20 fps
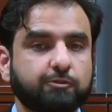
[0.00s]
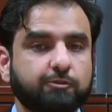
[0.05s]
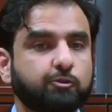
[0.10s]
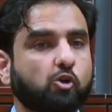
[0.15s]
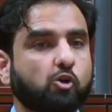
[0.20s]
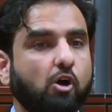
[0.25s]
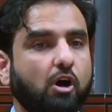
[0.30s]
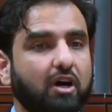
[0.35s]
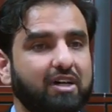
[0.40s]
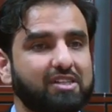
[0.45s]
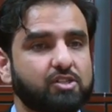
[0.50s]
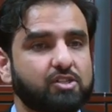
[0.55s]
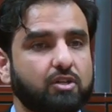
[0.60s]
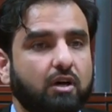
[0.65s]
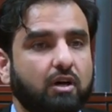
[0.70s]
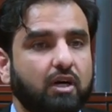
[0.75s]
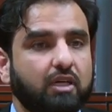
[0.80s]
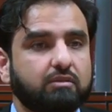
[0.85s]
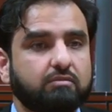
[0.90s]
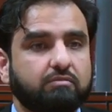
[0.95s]
draws
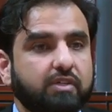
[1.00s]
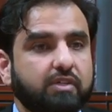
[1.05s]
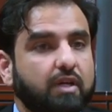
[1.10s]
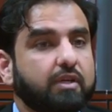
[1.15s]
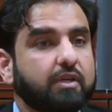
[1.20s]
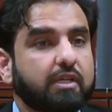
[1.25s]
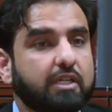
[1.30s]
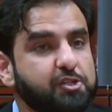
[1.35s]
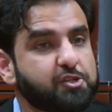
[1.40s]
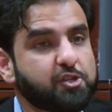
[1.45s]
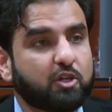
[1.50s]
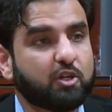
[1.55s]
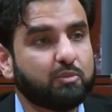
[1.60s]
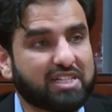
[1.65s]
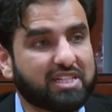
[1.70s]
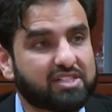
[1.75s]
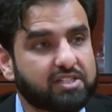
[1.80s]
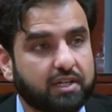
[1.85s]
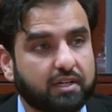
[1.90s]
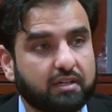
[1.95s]
on very
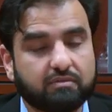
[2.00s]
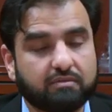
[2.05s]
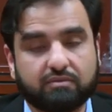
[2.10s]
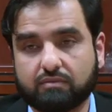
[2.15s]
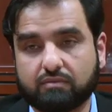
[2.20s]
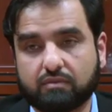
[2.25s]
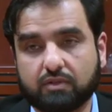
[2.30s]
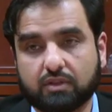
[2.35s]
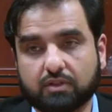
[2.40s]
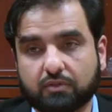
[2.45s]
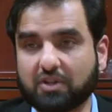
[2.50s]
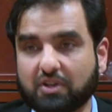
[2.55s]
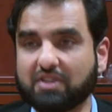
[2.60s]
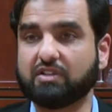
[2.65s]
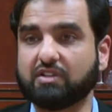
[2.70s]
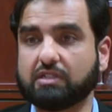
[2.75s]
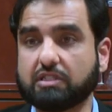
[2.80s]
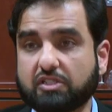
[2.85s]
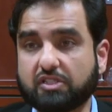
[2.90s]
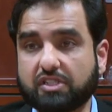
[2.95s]
legitimate set of
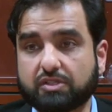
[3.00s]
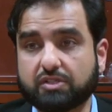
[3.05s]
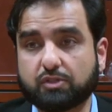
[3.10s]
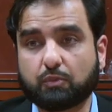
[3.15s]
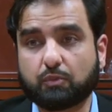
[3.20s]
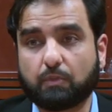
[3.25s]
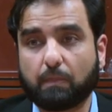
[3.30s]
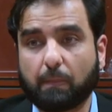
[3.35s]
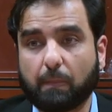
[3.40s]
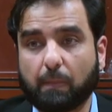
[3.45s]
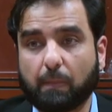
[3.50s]
grievances.